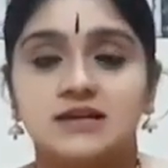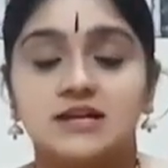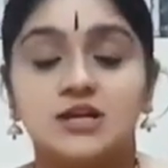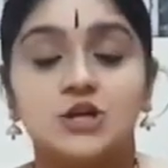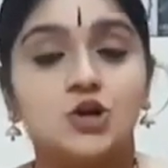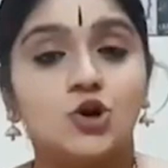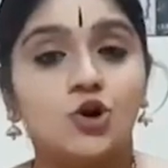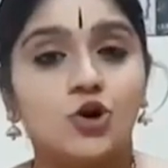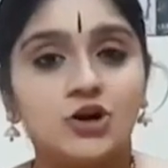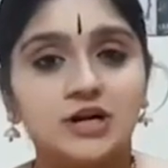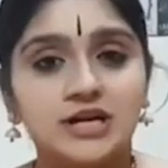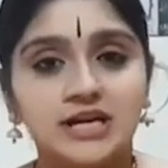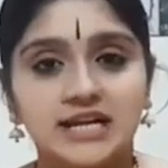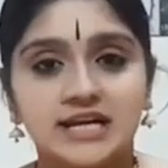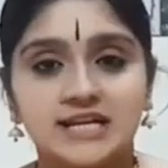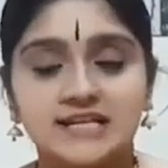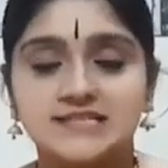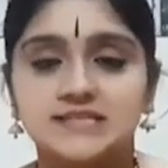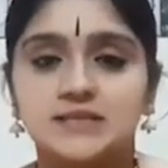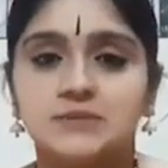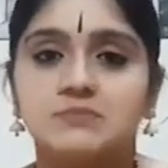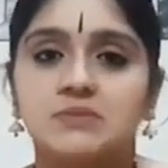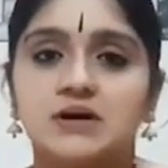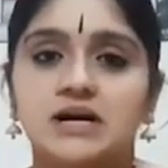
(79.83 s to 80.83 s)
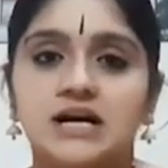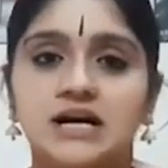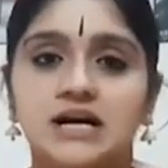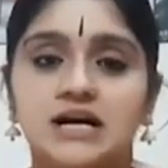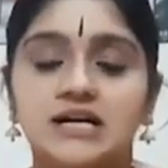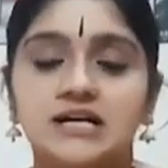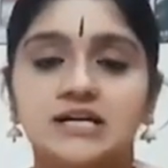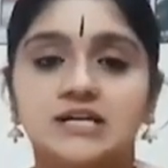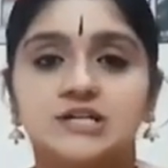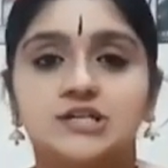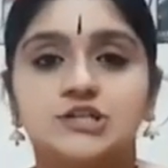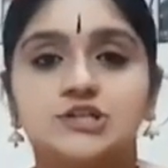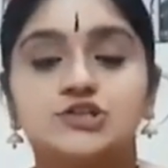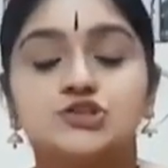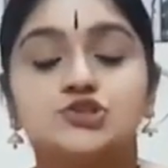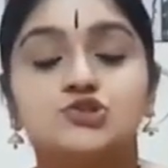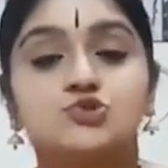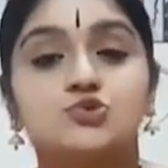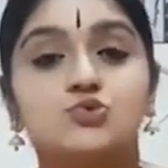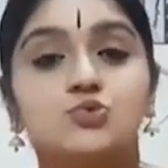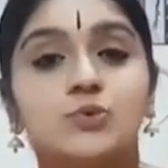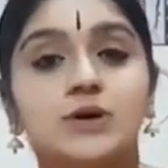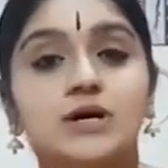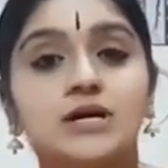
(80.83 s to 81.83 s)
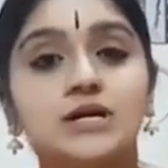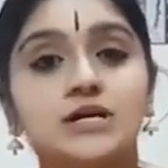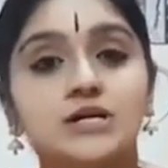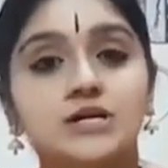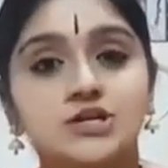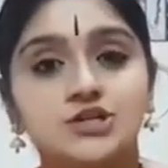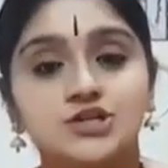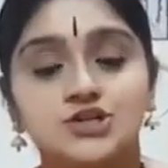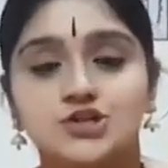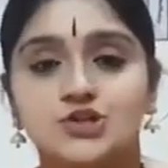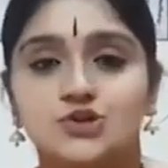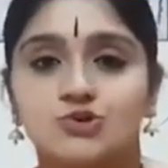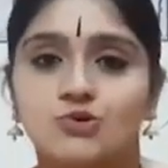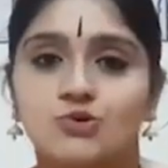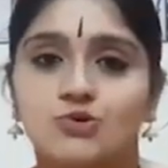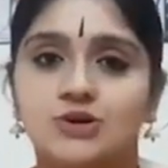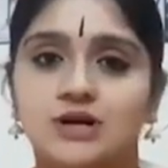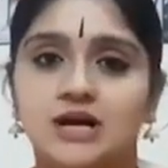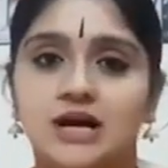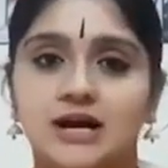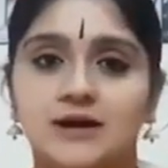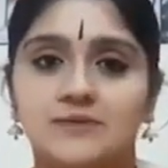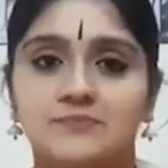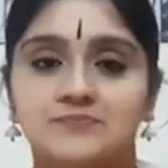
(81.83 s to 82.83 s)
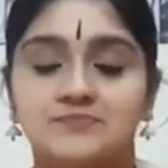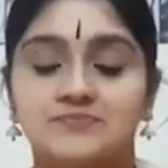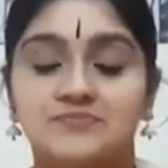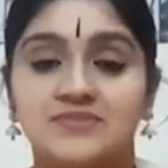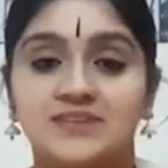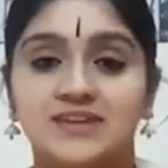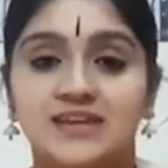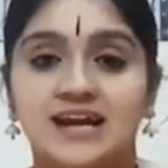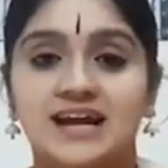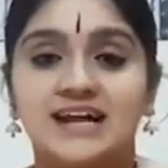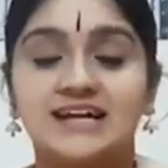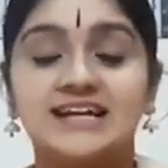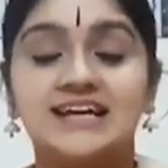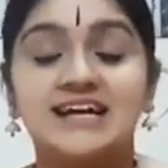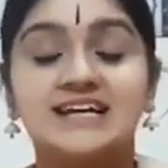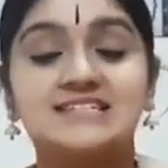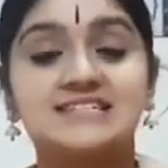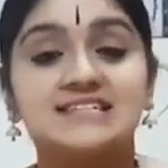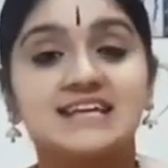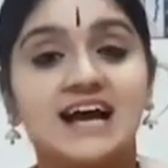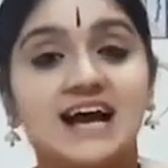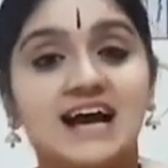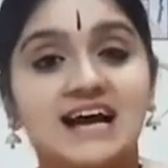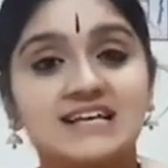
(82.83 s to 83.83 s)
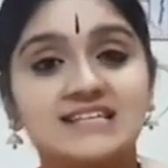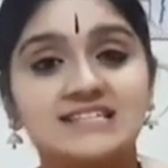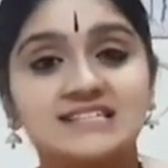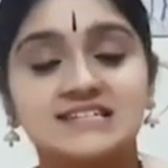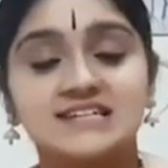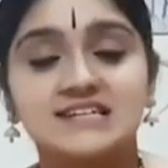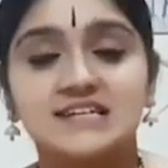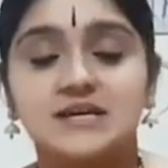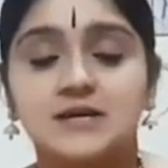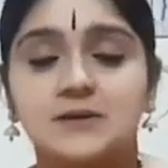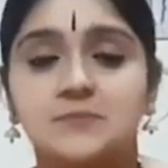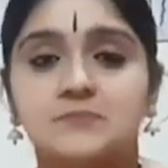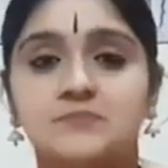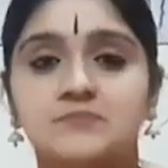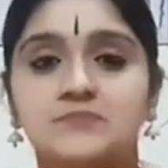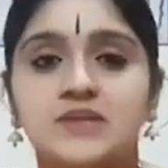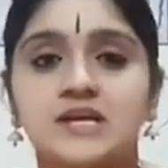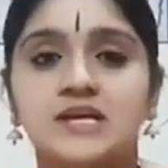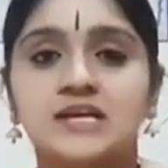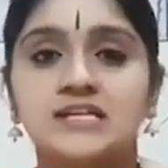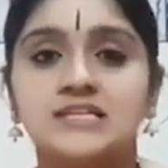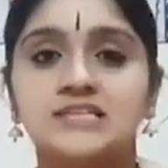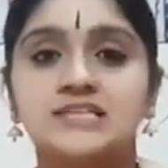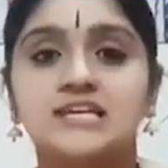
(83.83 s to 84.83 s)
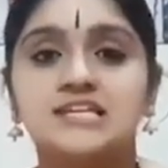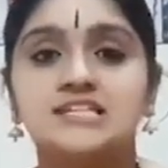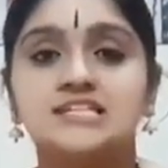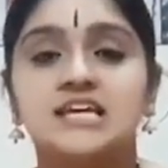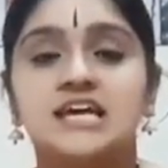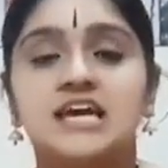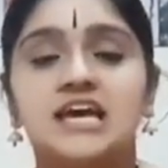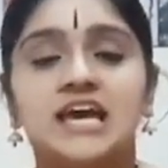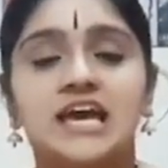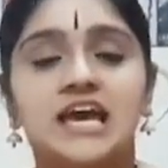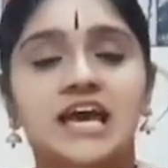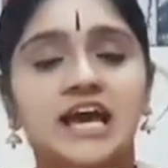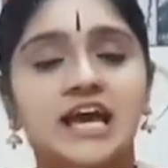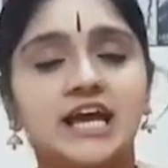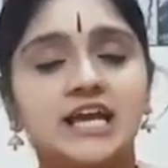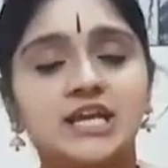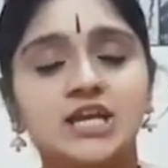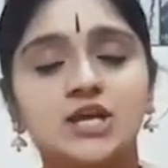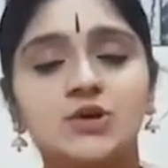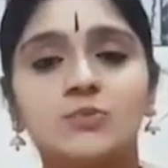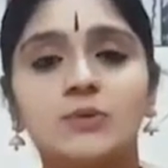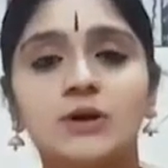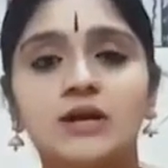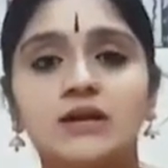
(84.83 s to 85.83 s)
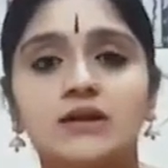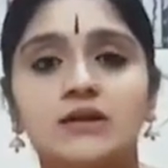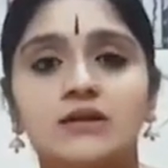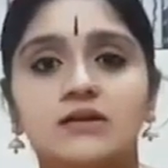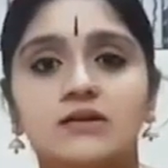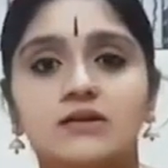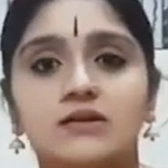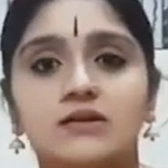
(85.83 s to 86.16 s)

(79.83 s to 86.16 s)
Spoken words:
Lord Narasimha through a shloka and has asked him that anyone